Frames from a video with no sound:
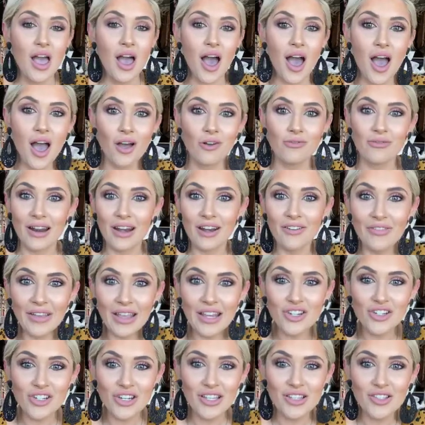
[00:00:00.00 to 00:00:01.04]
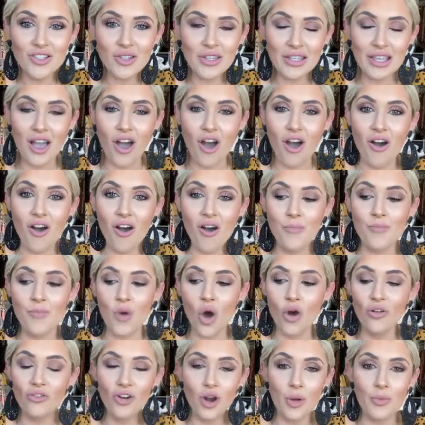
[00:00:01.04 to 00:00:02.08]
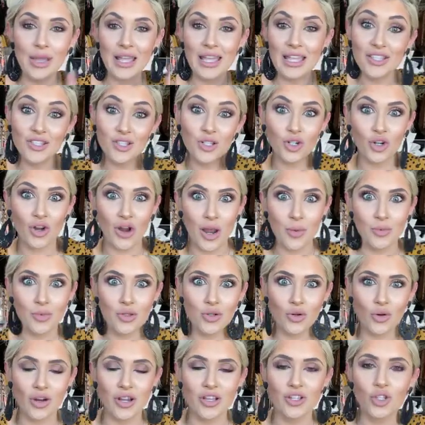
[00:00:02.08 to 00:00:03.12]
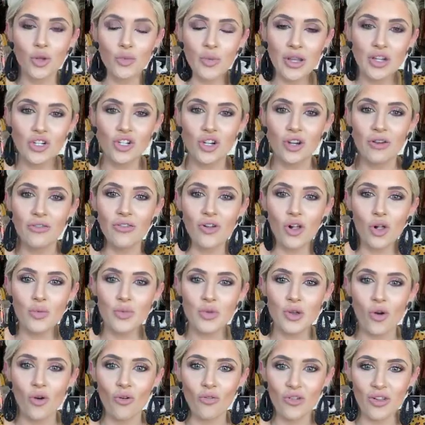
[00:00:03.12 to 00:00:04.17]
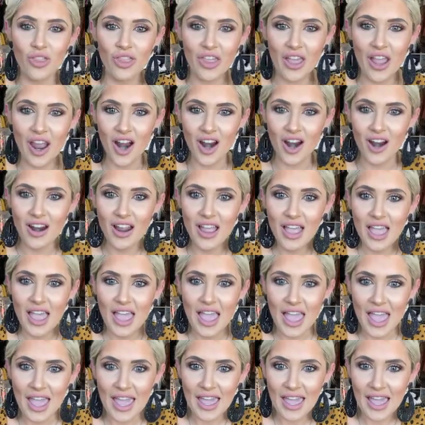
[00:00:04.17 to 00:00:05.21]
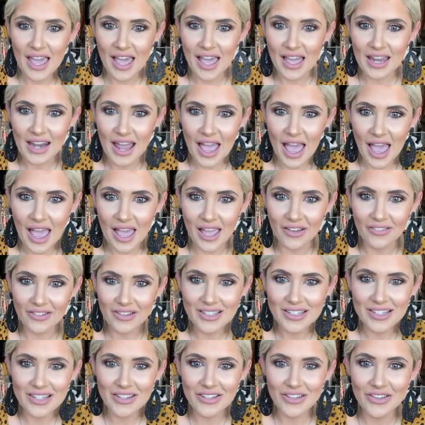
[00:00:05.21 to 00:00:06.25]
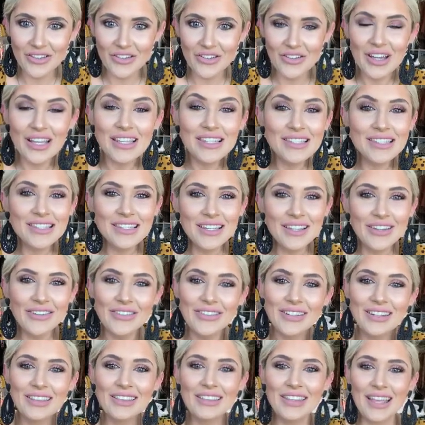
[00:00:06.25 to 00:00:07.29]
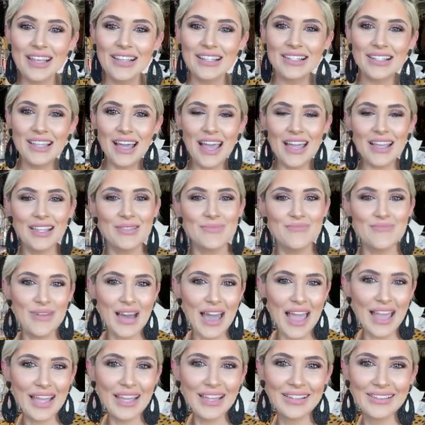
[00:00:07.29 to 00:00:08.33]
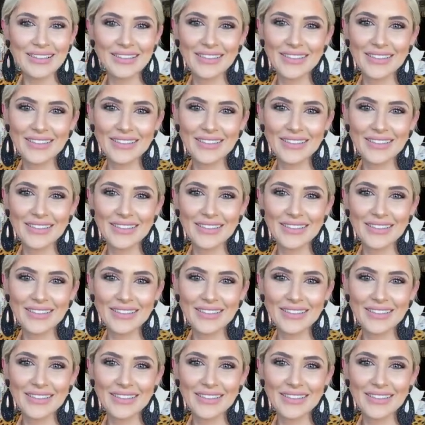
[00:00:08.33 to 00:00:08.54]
uh, renovations um, over on my Instagram story. So make sure you follow me over there and I will see you soon. Thanks guys. Bye.